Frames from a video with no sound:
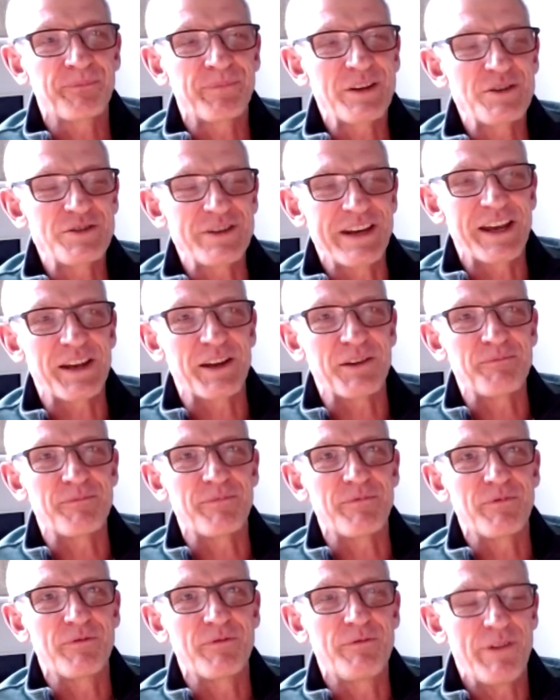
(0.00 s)
She had a
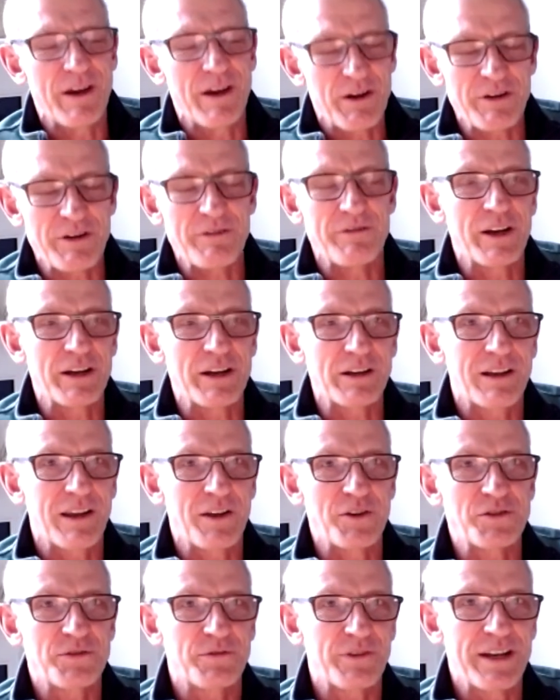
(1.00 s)
very, very
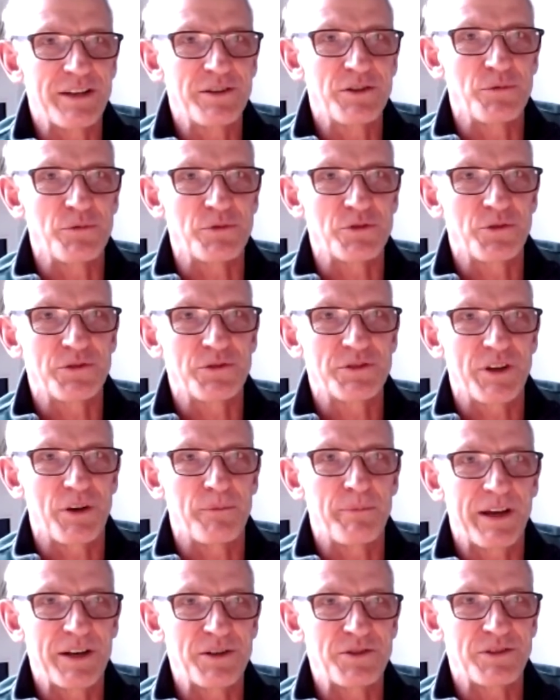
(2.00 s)
close friend who was also a
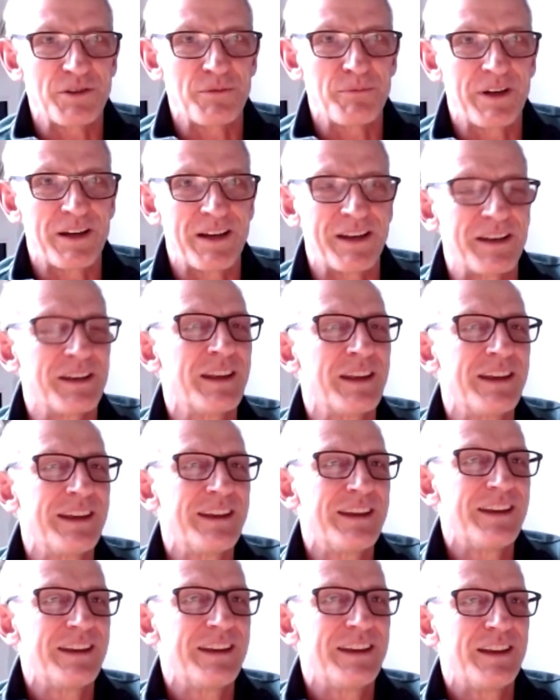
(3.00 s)
patient of mine
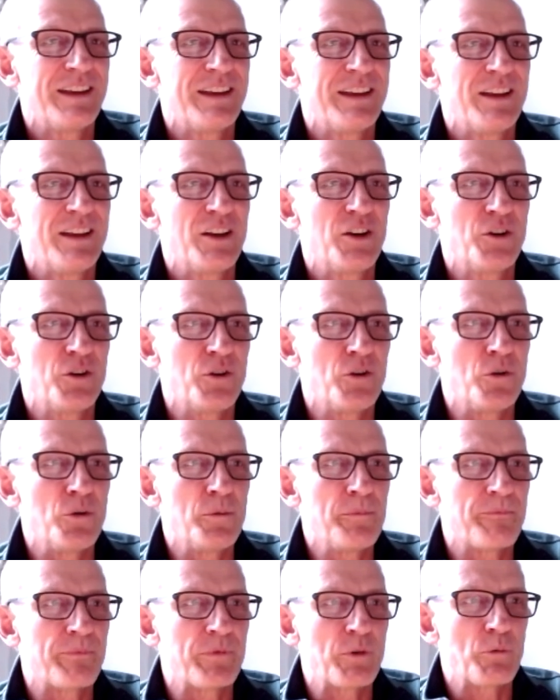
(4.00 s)

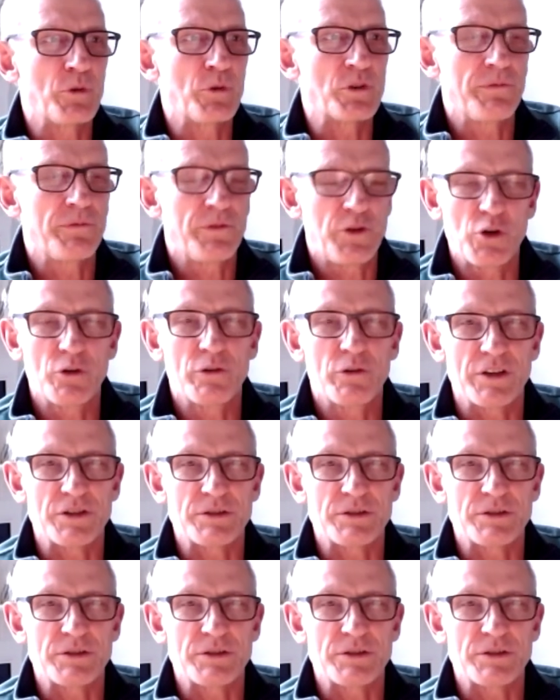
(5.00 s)
who was furious